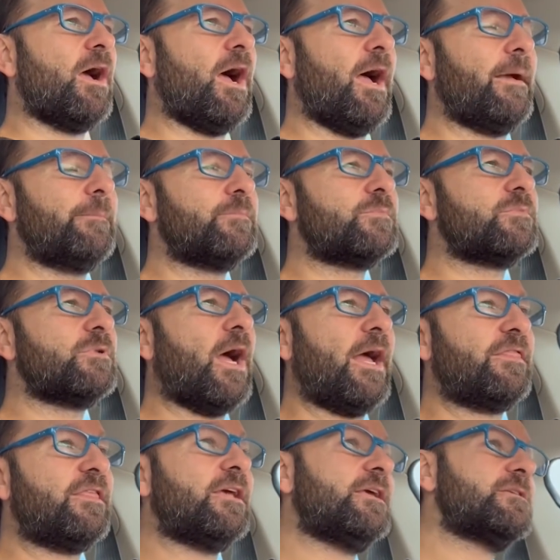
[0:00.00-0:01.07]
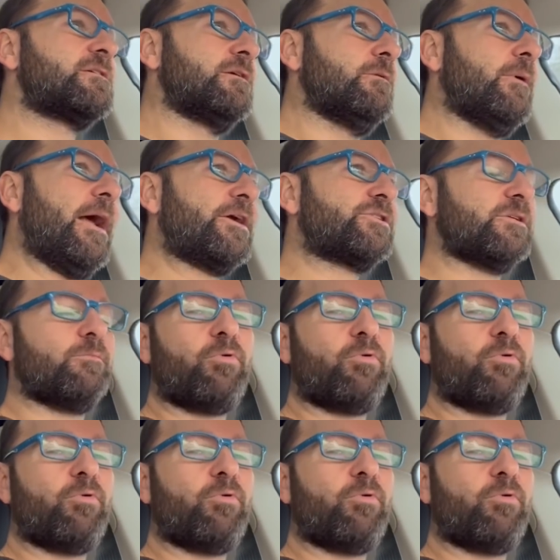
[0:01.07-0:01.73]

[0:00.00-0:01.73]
I'm I think he's going to actually